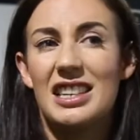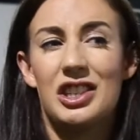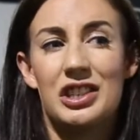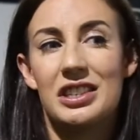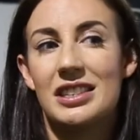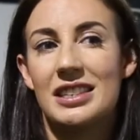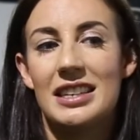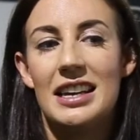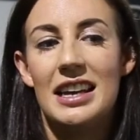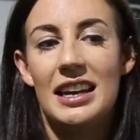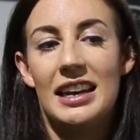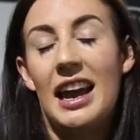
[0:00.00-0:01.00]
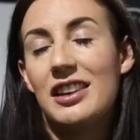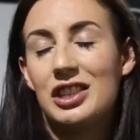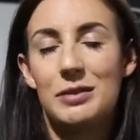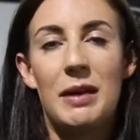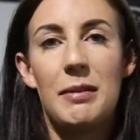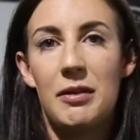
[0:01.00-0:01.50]
It just
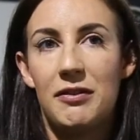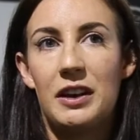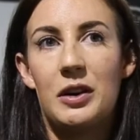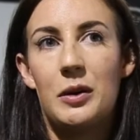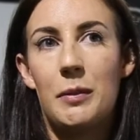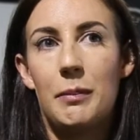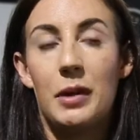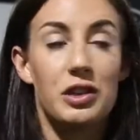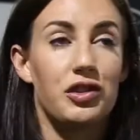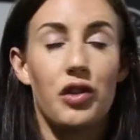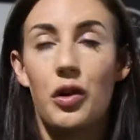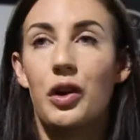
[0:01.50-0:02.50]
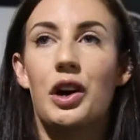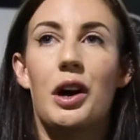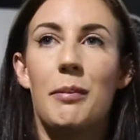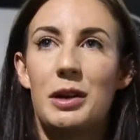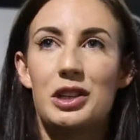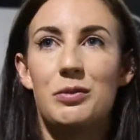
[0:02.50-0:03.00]
made me feel much stronger
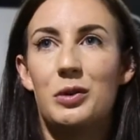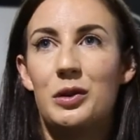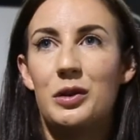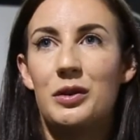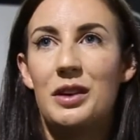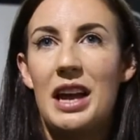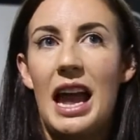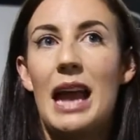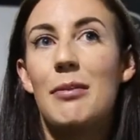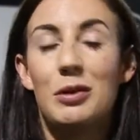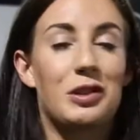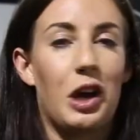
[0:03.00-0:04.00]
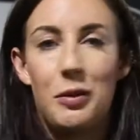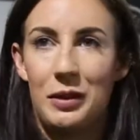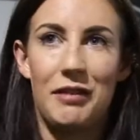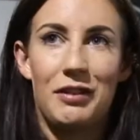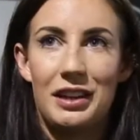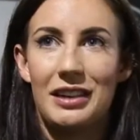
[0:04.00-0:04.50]
and much more able to cope
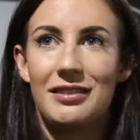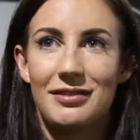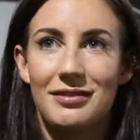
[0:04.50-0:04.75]
with everything.